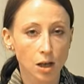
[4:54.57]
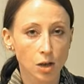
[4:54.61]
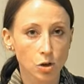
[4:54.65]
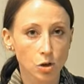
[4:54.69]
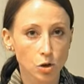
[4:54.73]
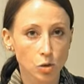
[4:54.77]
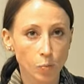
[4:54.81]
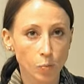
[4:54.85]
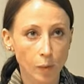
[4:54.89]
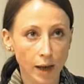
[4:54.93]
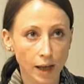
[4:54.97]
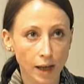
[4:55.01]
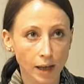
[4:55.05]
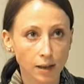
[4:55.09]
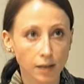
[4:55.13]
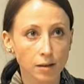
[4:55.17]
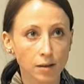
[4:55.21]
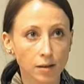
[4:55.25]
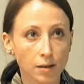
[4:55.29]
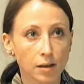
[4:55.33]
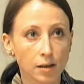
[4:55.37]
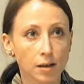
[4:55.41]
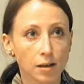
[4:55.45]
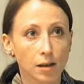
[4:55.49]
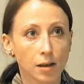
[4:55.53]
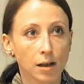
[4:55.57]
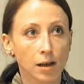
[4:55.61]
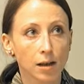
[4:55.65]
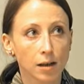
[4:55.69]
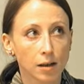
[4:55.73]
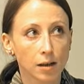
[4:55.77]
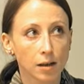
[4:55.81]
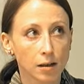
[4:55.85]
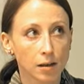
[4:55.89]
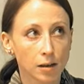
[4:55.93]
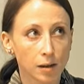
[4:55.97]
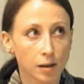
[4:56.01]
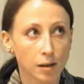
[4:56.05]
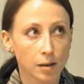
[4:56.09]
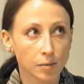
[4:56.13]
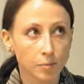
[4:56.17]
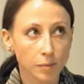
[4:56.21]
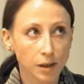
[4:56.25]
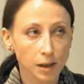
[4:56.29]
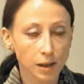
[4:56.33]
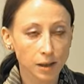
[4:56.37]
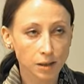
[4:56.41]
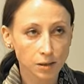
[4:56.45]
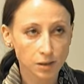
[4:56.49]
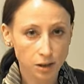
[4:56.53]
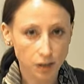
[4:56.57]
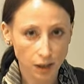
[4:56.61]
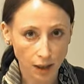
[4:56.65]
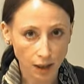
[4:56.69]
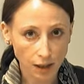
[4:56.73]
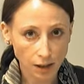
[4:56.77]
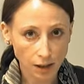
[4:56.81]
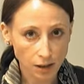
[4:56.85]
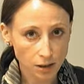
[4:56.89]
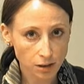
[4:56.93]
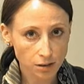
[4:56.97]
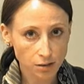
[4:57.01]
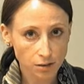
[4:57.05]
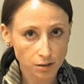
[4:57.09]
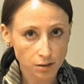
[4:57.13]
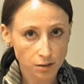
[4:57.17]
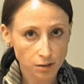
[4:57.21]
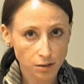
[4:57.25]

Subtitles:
remain intact.